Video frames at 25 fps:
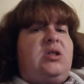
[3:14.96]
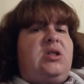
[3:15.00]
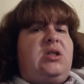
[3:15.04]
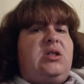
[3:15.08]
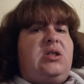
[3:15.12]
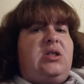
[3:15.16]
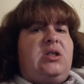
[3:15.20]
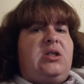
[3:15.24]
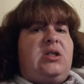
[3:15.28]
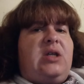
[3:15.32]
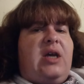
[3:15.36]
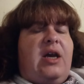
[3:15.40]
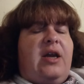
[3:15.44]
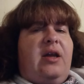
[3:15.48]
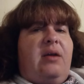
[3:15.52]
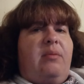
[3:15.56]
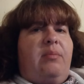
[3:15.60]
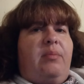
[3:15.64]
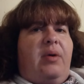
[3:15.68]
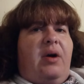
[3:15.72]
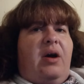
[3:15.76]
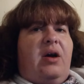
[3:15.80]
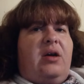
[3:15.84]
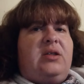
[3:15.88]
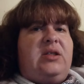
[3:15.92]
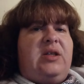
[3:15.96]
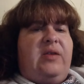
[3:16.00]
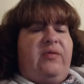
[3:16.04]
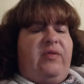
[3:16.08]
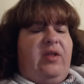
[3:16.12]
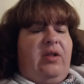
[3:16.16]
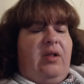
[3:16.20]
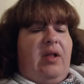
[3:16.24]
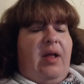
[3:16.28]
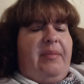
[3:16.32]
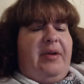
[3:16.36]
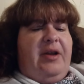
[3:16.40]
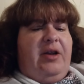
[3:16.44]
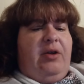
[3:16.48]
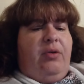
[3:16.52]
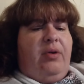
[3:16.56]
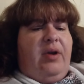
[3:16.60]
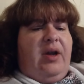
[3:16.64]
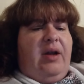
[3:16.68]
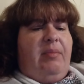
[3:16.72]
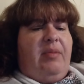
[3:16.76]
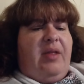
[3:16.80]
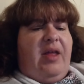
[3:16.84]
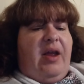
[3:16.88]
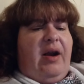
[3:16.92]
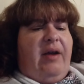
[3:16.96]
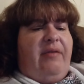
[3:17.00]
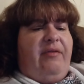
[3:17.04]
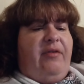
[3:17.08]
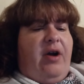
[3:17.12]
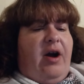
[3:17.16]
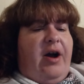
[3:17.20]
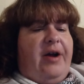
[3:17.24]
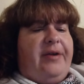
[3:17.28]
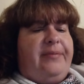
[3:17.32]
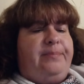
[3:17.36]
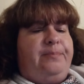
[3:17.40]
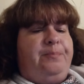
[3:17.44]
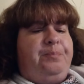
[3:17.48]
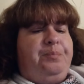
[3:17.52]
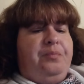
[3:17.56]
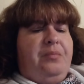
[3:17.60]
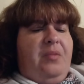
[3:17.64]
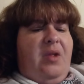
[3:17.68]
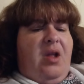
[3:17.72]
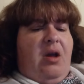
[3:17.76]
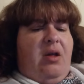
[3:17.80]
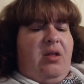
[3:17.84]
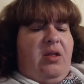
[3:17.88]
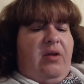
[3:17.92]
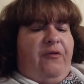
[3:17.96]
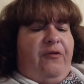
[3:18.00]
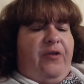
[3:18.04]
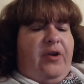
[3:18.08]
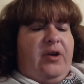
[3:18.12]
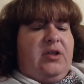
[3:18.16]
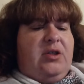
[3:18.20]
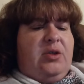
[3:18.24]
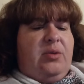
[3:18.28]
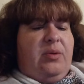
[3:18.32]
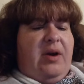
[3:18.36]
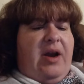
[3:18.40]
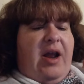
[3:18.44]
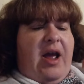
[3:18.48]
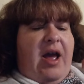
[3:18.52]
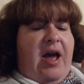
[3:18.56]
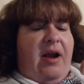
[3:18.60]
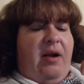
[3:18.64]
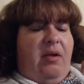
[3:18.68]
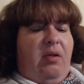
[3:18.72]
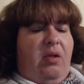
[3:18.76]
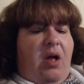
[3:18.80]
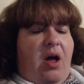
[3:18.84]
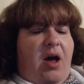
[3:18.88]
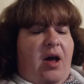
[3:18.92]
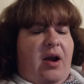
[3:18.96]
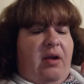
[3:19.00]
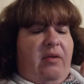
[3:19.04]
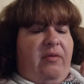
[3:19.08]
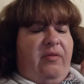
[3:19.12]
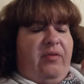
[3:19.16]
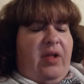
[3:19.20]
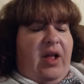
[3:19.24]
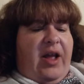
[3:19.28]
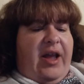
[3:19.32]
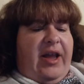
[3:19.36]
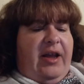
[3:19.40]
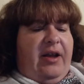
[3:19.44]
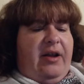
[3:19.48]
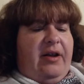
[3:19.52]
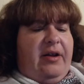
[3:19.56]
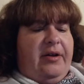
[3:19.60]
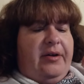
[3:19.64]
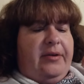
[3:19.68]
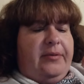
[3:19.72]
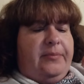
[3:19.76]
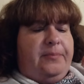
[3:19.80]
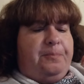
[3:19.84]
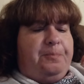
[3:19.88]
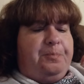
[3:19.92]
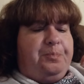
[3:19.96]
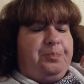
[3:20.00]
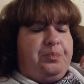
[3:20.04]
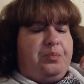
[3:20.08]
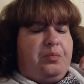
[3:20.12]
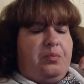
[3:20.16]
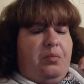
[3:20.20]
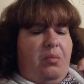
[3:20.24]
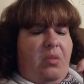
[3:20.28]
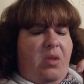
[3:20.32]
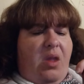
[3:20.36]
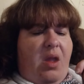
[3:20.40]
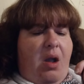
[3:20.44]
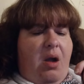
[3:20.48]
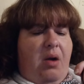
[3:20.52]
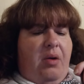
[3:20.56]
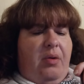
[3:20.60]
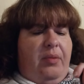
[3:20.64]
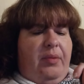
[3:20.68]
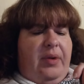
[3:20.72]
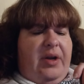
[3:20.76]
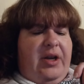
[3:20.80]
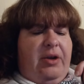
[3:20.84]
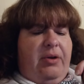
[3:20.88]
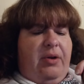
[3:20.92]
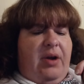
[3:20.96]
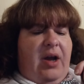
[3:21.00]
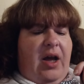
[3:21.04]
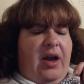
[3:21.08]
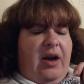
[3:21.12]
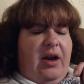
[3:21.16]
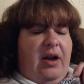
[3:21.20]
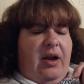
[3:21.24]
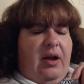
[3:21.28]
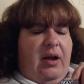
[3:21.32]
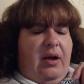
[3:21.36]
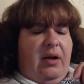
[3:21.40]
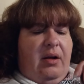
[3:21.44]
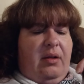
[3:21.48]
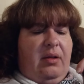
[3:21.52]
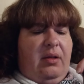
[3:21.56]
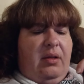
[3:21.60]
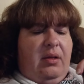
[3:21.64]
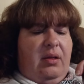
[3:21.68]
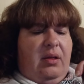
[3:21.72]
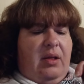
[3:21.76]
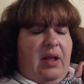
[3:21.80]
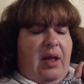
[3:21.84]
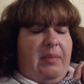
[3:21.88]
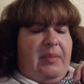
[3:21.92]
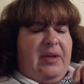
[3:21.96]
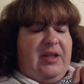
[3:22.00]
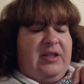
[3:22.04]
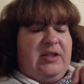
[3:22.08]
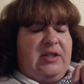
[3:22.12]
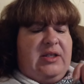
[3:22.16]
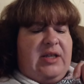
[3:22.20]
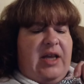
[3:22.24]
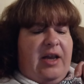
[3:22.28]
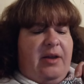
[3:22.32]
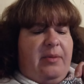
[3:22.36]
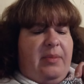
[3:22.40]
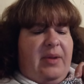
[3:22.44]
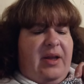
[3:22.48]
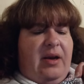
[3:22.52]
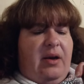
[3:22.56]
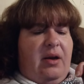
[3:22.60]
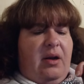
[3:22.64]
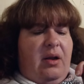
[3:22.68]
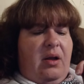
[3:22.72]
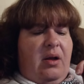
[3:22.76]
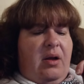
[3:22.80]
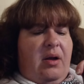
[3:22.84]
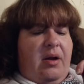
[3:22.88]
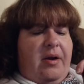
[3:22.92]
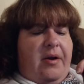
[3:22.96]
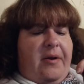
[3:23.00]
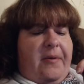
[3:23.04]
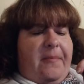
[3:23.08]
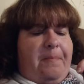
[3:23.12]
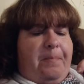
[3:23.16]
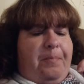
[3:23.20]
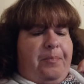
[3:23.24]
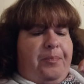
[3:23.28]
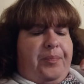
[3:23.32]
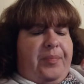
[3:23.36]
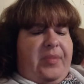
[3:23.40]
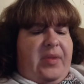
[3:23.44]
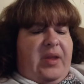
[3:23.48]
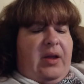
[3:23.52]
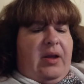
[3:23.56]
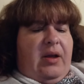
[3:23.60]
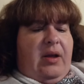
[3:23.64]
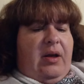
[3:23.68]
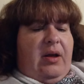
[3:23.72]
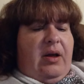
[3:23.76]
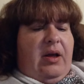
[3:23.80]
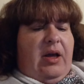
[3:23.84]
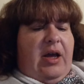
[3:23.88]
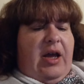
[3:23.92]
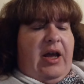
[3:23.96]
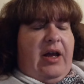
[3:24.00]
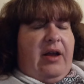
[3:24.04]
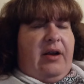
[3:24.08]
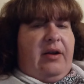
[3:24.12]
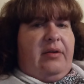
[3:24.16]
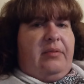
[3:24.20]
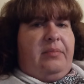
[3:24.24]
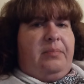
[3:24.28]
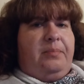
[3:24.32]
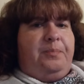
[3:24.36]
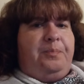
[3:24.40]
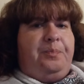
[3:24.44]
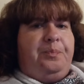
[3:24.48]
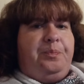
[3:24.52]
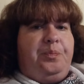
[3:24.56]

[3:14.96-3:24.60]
this is the second box of the lemon cream that I've gotten. The first one had a lot of like when you cut a lemon segment and